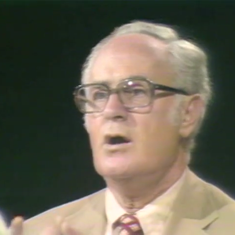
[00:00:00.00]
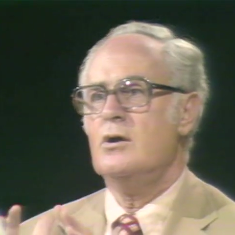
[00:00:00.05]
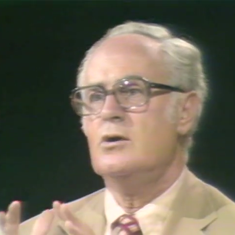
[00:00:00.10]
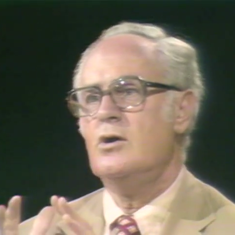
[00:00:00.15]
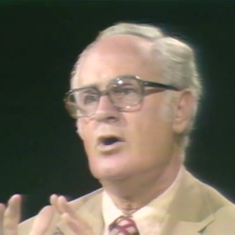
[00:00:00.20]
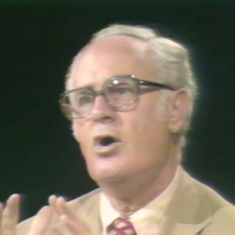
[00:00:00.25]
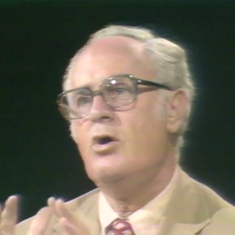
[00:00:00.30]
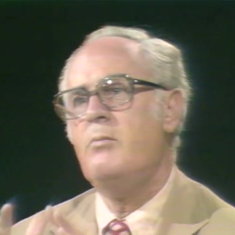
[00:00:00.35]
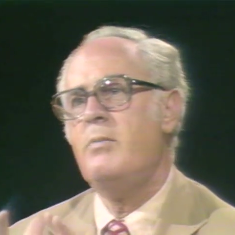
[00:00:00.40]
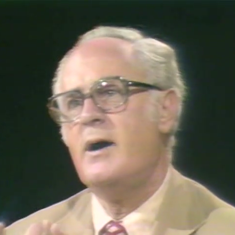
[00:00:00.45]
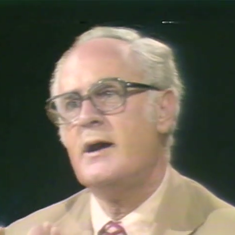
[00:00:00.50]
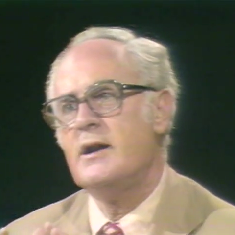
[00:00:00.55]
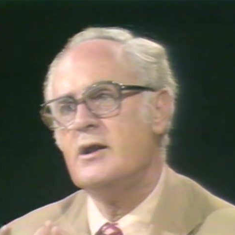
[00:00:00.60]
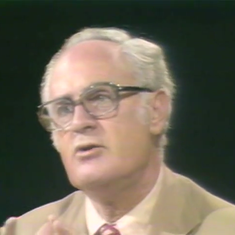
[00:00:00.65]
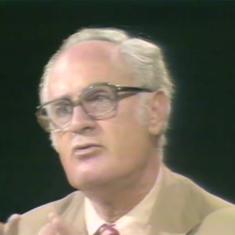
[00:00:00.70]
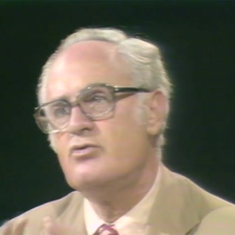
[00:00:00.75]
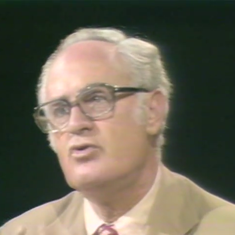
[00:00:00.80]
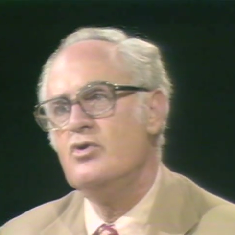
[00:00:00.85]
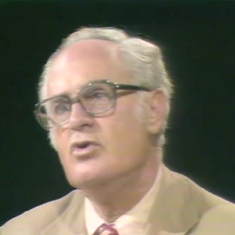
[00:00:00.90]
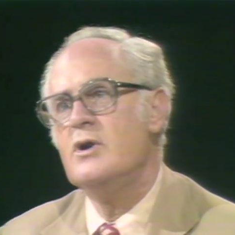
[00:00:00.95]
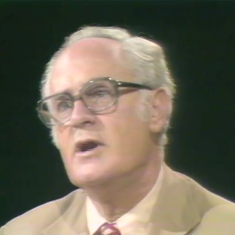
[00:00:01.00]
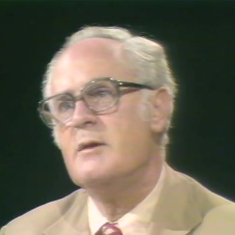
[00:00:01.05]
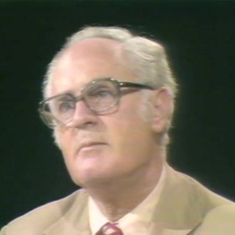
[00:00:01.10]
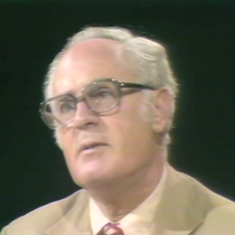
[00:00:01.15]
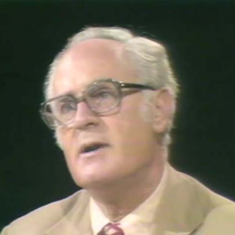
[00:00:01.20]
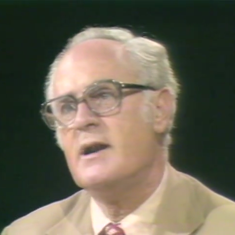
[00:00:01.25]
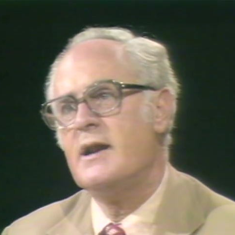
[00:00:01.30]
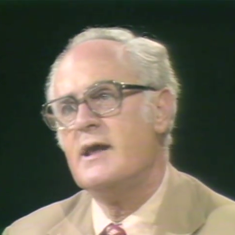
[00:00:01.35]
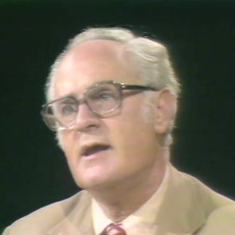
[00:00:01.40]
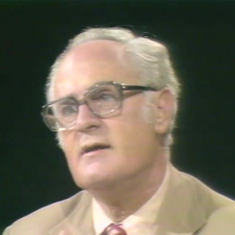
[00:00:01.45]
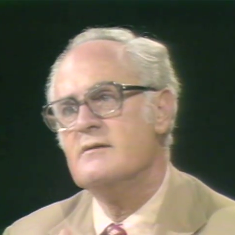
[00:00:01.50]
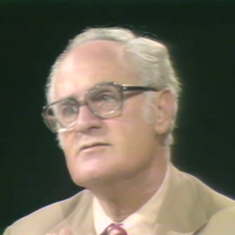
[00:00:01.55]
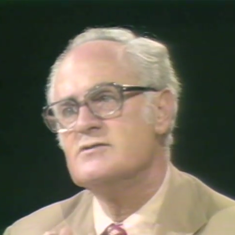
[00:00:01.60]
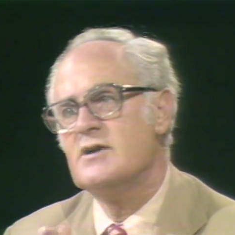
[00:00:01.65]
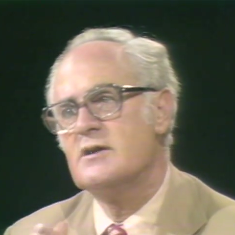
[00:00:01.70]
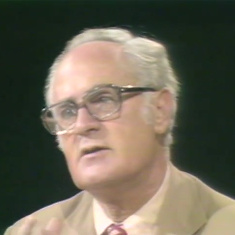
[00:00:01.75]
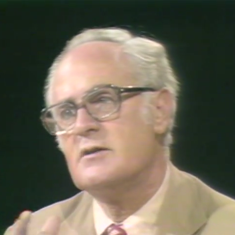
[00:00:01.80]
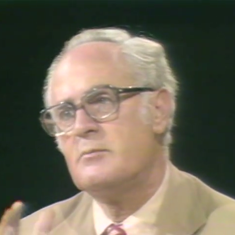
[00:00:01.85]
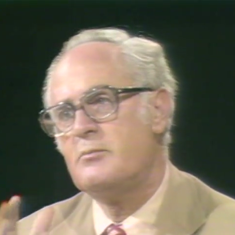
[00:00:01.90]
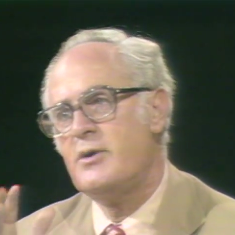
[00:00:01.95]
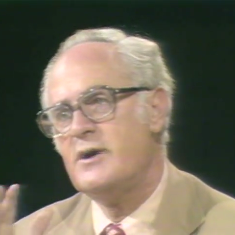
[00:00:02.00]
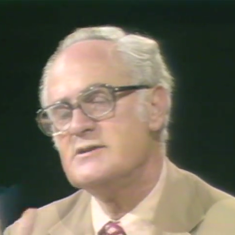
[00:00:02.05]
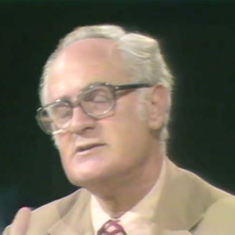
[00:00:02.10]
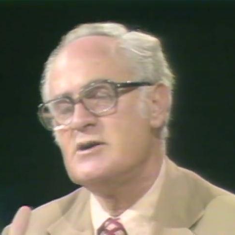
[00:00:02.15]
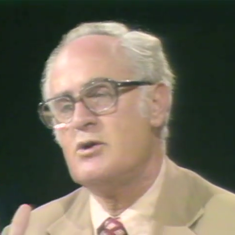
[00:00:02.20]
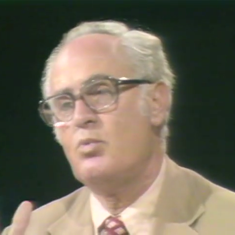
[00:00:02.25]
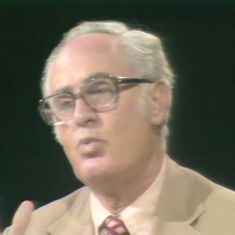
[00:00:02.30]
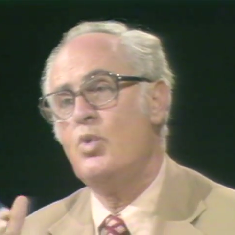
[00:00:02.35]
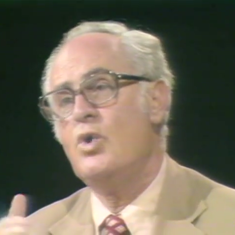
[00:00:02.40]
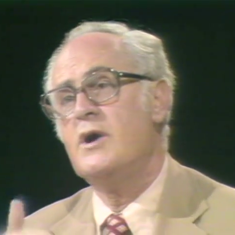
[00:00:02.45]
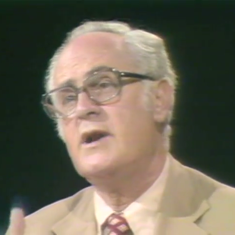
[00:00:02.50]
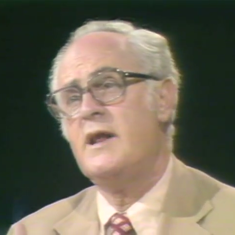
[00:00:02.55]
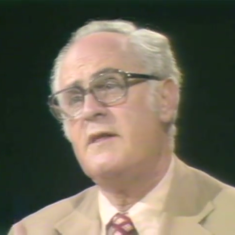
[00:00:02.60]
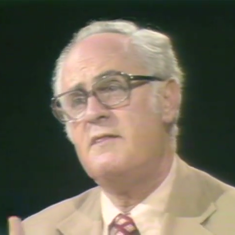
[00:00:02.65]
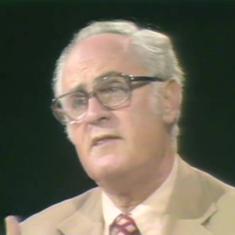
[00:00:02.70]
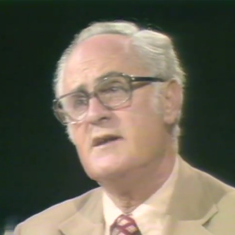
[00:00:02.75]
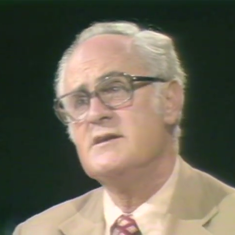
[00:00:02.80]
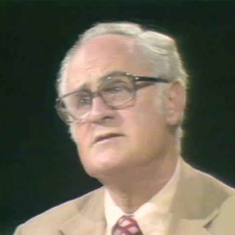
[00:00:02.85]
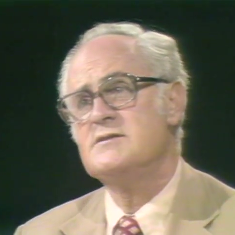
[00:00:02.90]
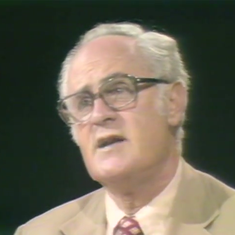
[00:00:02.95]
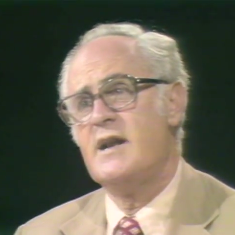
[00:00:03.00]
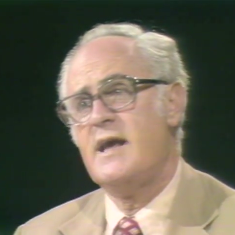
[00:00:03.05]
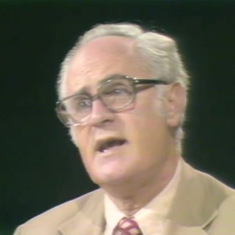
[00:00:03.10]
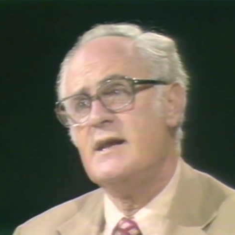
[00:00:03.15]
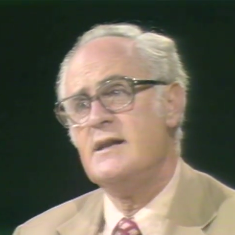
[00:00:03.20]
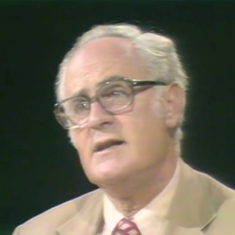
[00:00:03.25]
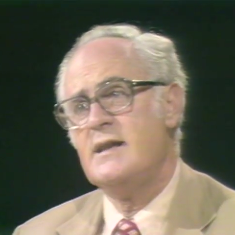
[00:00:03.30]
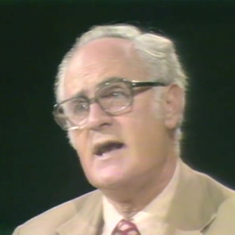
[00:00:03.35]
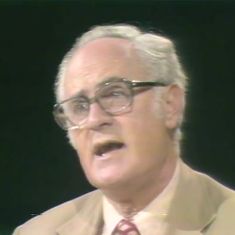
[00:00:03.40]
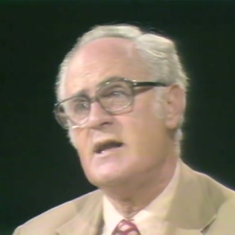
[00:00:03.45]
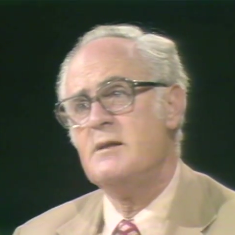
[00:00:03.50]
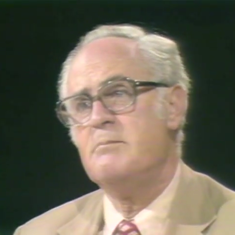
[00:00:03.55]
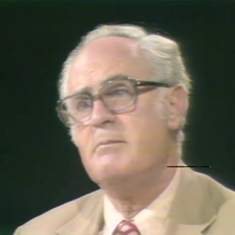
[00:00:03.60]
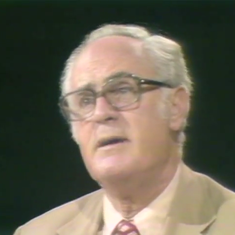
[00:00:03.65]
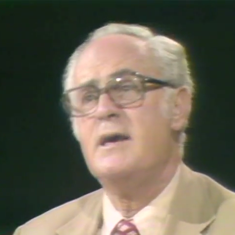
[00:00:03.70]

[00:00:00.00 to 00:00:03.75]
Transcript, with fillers: nobody truly believes that the President would, at this late date,